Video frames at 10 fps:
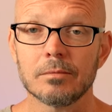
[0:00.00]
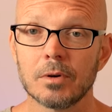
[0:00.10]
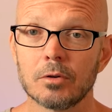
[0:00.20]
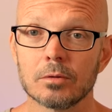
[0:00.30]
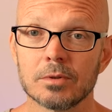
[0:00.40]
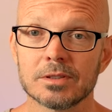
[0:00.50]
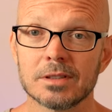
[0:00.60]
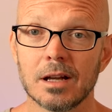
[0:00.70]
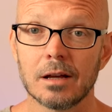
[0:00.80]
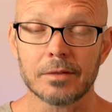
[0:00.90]
vulnerable
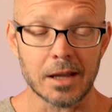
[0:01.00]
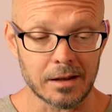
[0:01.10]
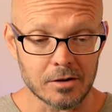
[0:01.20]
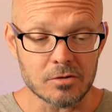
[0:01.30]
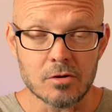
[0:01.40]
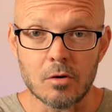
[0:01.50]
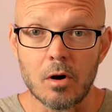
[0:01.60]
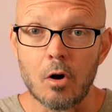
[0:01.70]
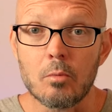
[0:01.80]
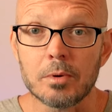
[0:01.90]
stuff and there's no
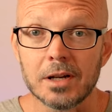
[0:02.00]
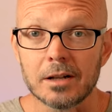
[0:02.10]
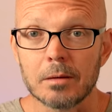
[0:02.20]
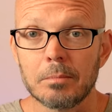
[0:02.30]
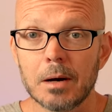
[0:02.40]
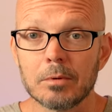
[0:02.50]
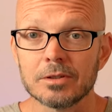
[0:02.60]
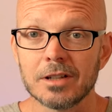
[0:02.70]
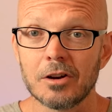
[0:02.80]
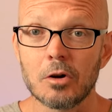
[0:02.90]
opening, the
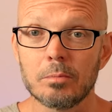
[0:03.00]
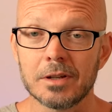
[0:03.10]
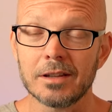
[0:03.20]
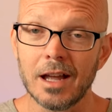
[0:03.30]
bubble's not open,